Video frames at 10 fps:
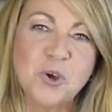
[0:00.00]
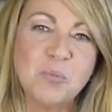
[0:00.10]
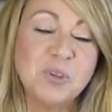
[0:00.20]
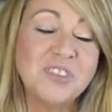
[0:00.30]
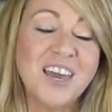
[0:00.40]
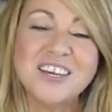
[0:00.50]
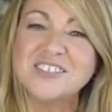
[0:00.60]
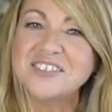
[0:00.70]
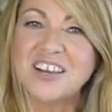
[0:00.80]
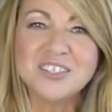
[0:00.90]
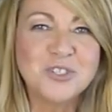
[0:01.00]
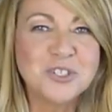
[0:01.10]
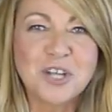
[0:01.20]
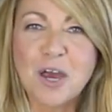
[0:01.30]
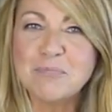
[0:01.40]
ago, but that has not
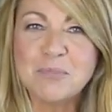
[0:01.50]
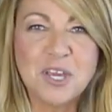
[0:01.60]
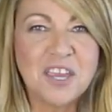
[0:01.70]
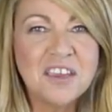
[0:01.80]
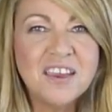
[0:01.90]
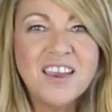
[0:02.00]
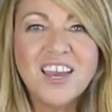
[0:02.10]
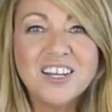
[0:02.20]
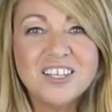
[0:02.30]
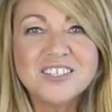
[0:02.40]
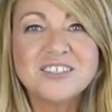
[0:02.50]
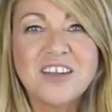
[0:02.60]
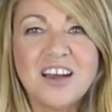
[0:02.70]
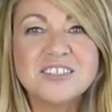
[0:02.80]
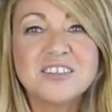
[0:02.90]
stopped me, and it has
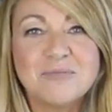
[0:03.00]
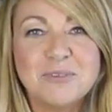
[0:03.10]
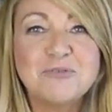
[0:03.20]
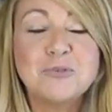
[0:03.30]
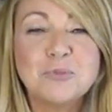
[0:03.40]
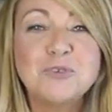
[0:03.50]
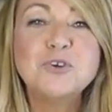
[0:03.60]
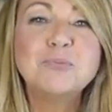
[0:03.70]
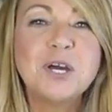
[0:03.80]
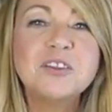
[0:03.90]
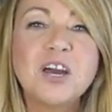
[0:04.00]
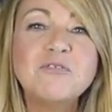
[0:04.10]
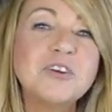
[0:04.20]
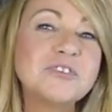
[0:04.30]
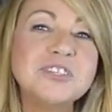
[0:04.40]
not stopped me from living my life.
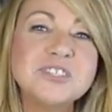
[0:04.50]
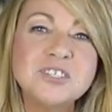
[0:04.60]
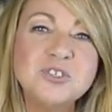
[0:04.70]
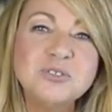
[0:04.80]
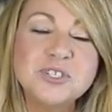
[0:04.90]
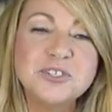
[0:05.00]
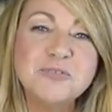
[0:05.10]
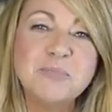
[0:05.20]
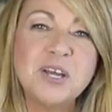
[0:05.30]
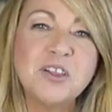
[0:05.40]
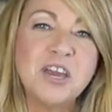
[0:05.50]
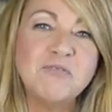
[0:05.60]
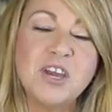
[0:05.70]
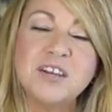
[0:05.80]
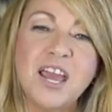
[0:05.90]
I've continued to live my life,
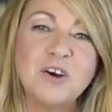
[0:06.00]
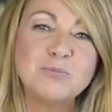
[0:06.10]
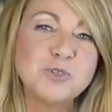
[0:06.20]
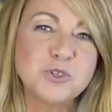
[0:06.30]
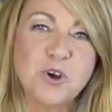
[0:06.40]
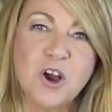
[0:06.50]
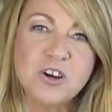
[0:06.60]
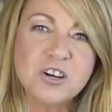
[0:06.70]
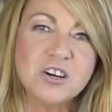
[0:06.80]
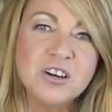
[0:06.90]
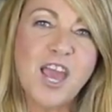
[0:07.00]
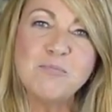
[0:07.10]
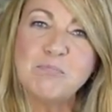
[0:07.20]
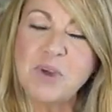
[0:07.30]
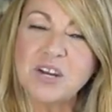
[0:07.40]
and now I'm stronger
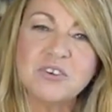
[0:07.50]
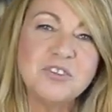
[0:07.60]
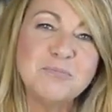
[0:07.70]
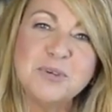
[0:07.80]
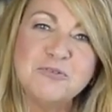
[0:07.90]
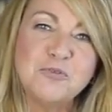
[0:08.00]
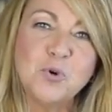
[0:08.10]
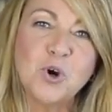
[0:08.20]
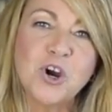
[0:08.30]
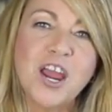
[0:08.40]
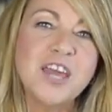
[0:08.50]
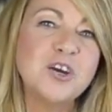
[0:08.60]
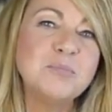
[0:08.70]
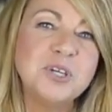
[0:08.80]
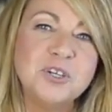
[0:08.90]
and better than before, and
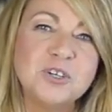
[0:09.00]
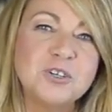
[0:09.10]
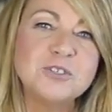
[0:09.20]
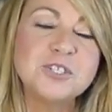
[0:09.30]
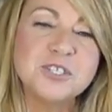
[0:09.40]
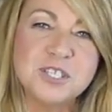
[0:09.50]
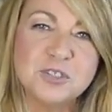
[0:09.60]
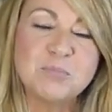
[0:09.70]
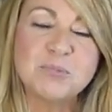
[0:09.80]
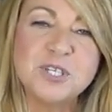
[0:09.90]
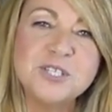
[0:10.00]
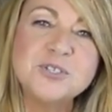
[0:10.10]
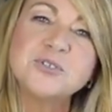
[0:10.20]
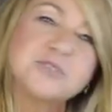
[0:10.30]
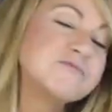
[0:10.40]
I'm here to sing the
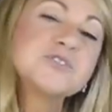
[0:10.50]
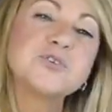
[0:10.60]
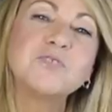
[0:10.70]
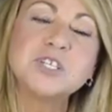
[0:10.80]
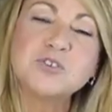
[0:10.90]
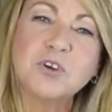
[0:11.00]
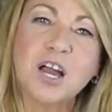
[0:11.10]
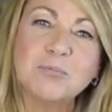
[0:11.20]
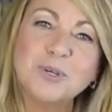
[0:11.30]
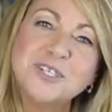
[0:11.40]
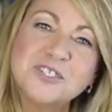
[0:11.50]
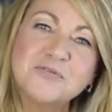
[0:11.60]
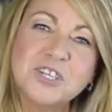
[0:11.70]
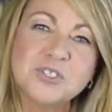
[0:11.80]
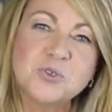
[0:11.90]
praises of Sylvester
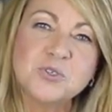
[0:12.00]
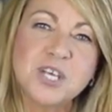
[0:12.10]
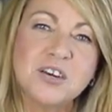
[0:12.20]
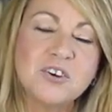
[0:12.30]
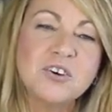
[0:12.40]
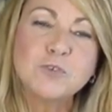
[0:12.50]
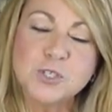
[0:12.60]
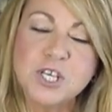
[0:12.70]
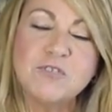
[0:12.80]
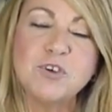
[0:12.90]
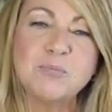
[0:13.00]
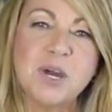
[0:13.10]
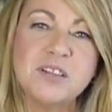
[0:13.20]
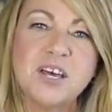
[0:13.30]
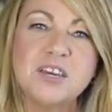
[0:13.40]
Comprehensive Cancer Center for saving
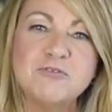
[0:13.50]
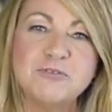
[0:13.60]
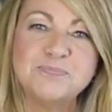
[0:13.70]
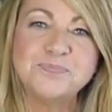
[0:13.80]
my life.